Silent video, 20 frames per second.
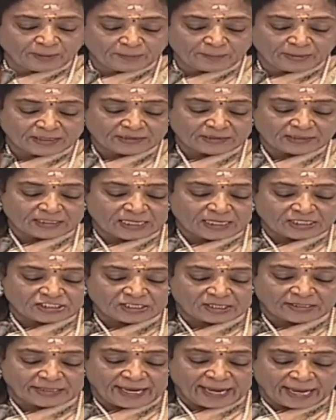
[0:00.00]
implement
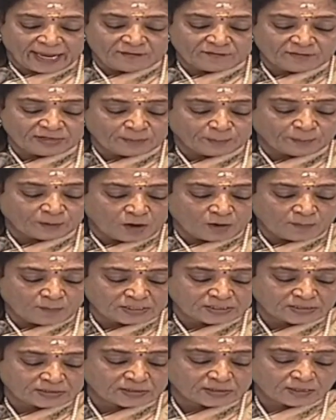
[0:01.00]
each and every
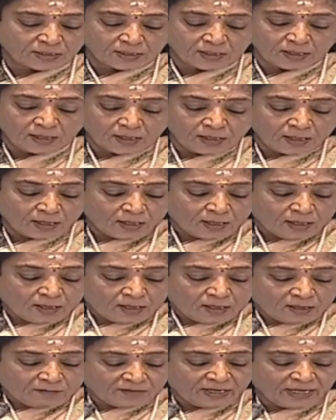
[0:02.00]
promise
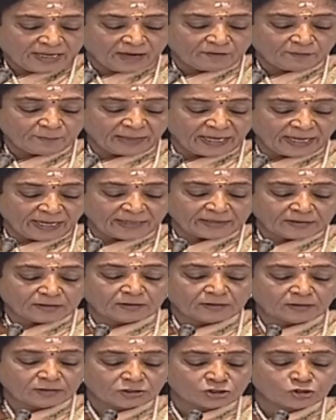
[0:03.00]
we have
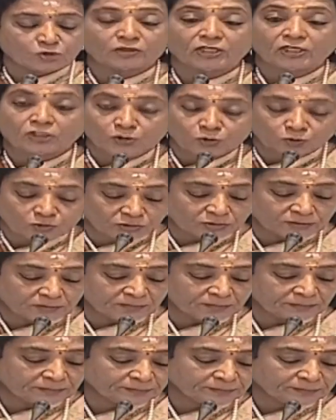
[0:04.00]
made to the youth.